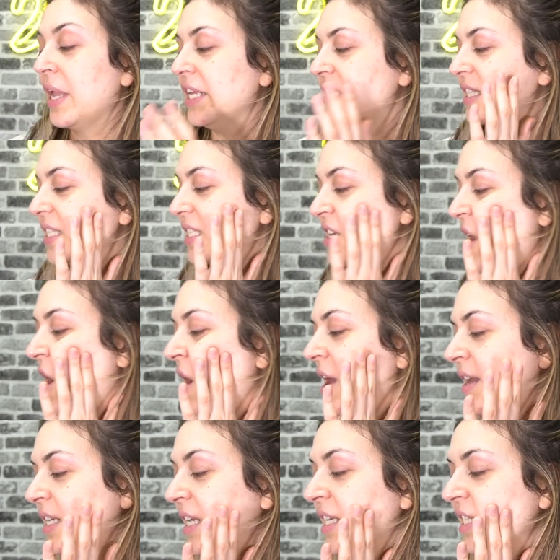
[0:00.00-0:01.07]
It does
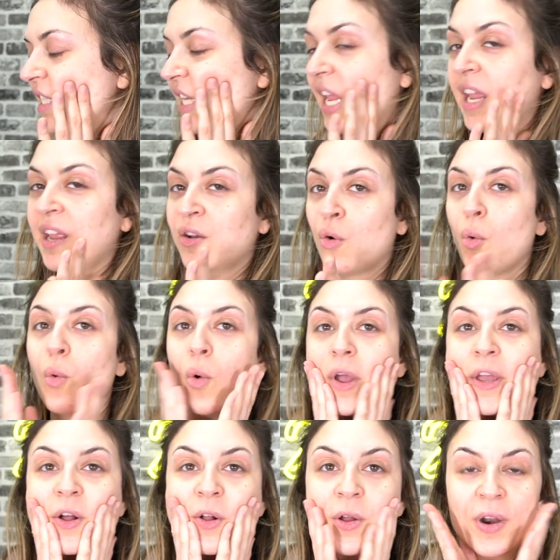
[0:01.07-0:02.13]
not contain
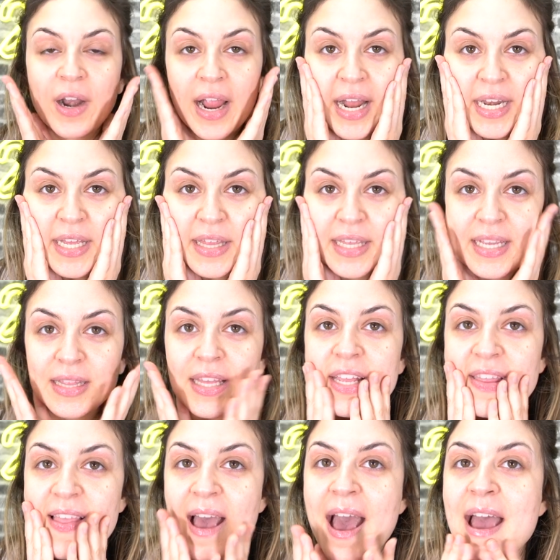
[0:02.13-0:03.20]
oil or anything
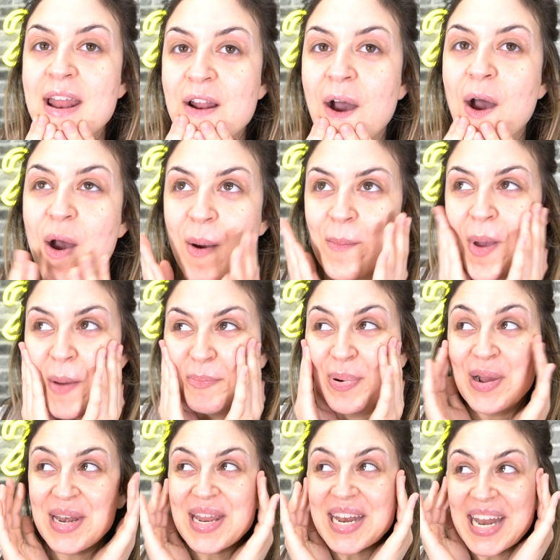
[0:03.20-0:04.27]
like that, um,
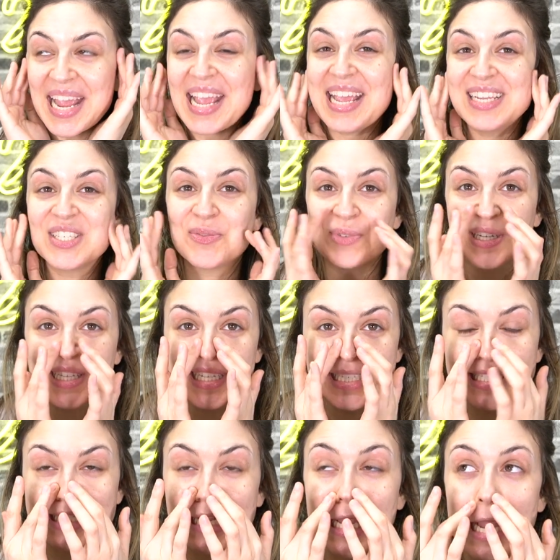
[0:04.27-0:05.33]
but it is really
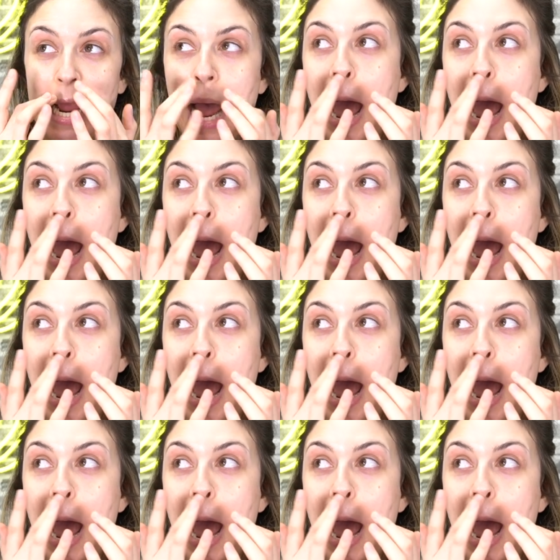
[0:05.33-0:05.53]
sticky.